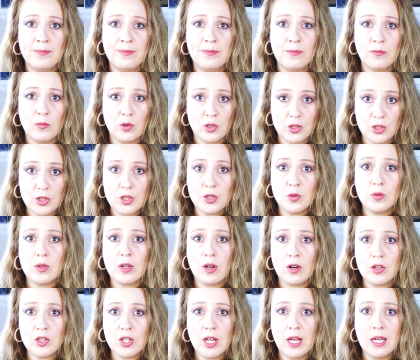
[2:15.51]
we're just doing
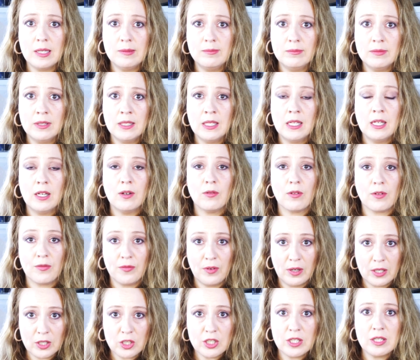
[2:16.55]
our job. We're
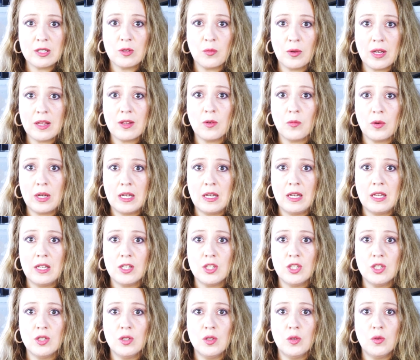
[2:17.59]
functioning the way that we need
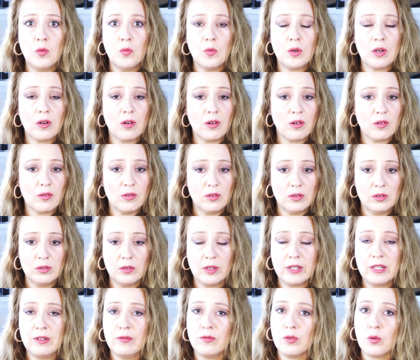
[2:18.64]
to. We're
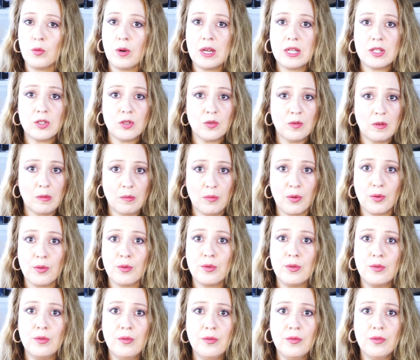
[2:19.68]
looking for ways to
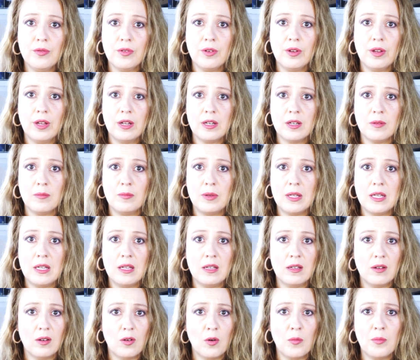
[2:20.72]
improve and to
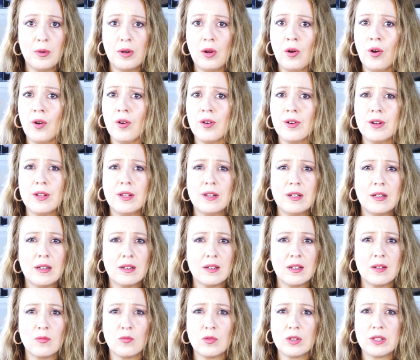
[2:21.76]
be open-hearted
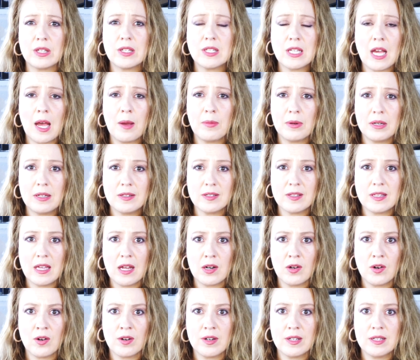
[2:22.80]
and, and really tapping into
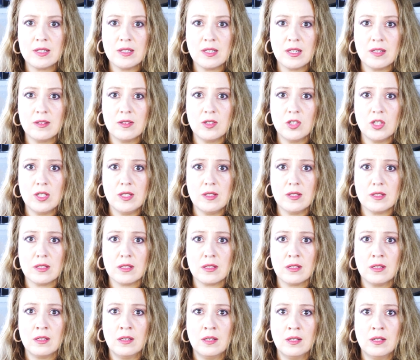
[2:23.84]
that heart
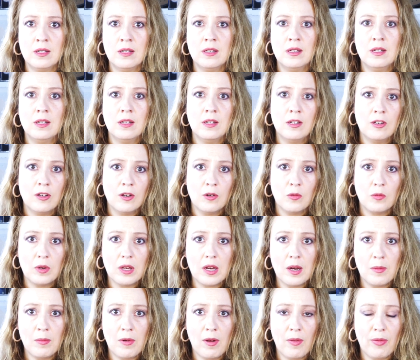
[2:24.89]
intelligence. We
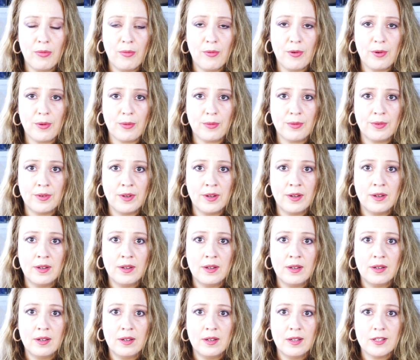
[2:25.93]
come on through.
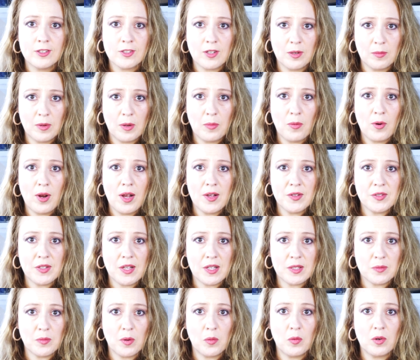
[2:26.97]
It's going to be a
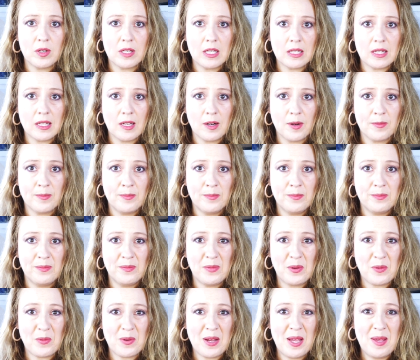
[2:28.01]
process, but we'll get there.
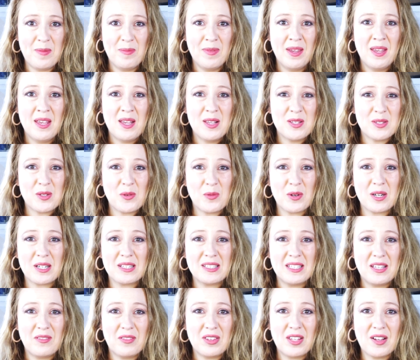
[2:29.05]
All right. So we're going
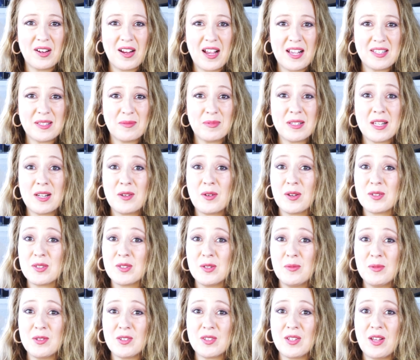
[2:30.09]
to leave it there, guys. I'm sending you all
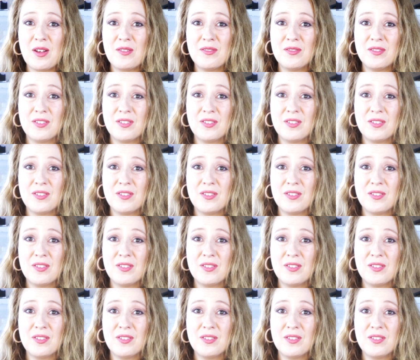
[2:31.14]
so much love,